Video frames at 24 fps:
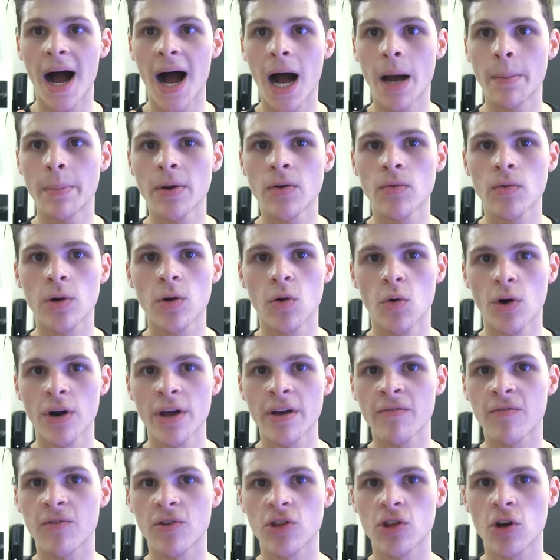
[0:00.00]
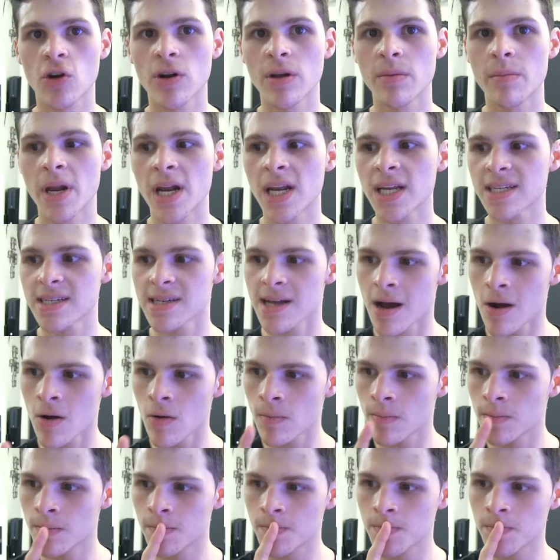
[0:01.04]
I've been recording for 30 minutes
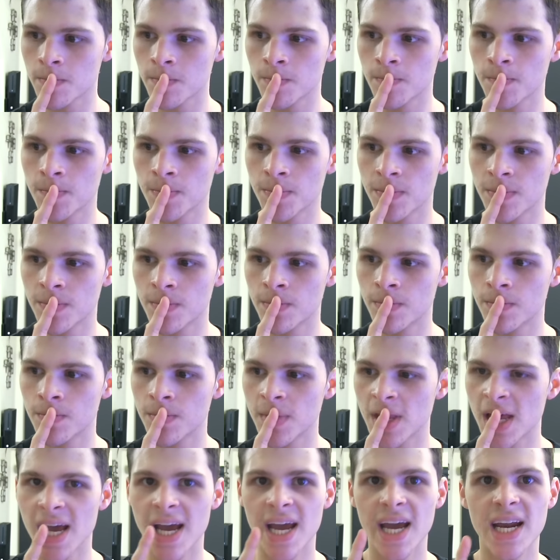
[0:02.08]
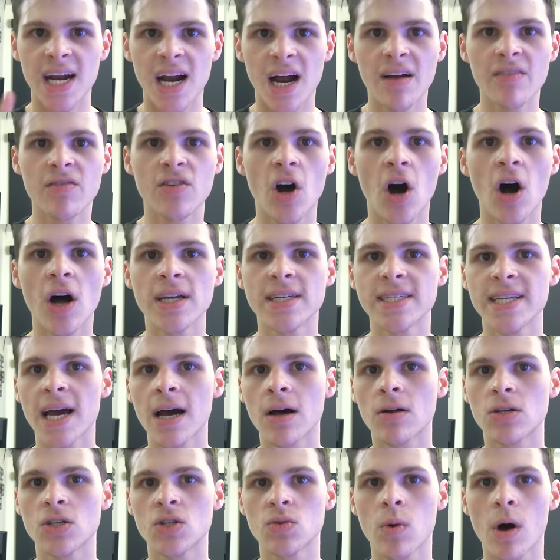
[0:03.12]
now, and I've gone
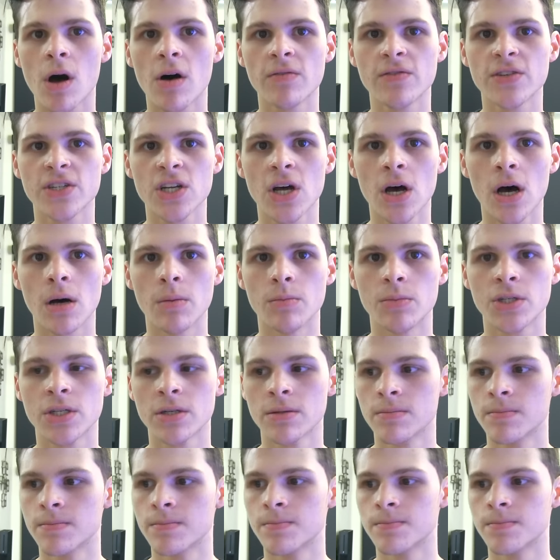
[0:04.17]
down 12 subs.